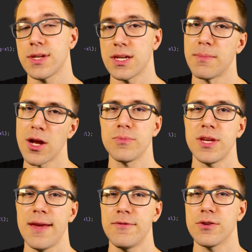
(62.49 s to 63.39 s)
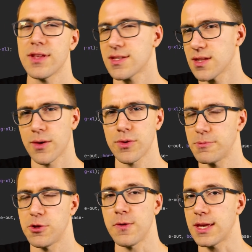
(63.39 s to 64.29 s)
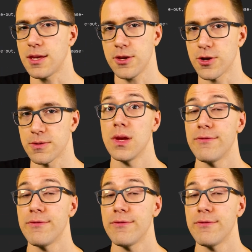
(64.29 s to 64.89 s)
in a mono behavior, that's not what I'm doing here.